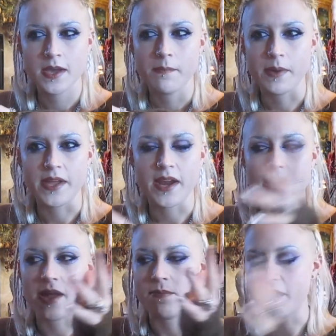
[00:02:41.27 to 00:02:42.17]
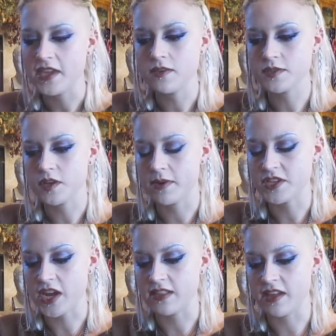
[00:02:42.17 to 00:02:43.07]
but um, thank you so much
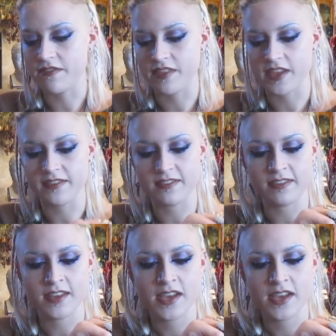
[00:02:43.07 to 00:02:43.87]
i love this